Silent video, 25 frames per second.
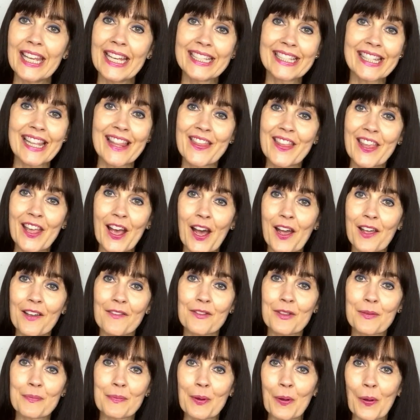it's in the eye
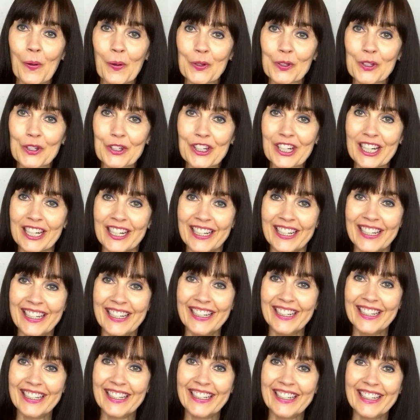of the beholder.
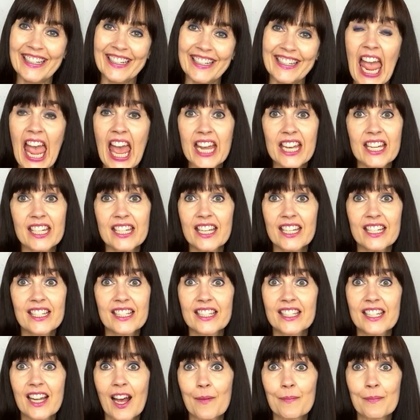And it
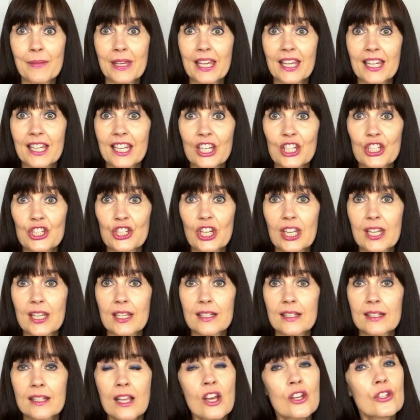didn't stop me eating
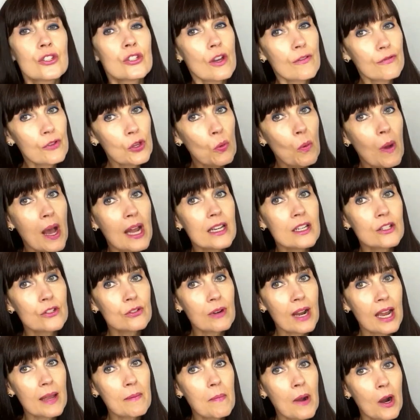cheese. So if you want to
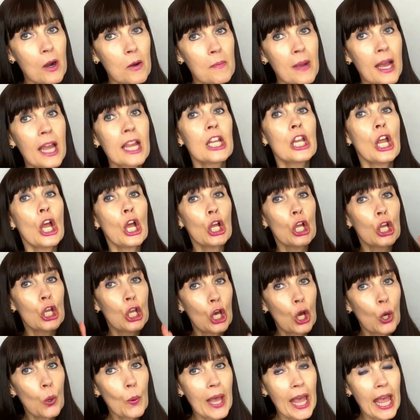try Marmite,
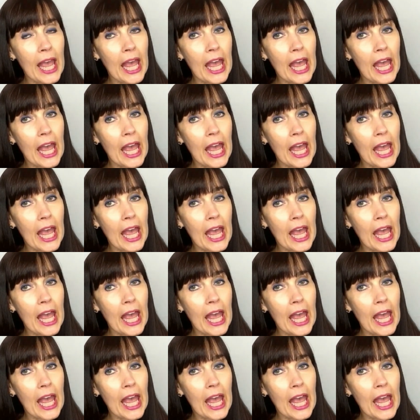go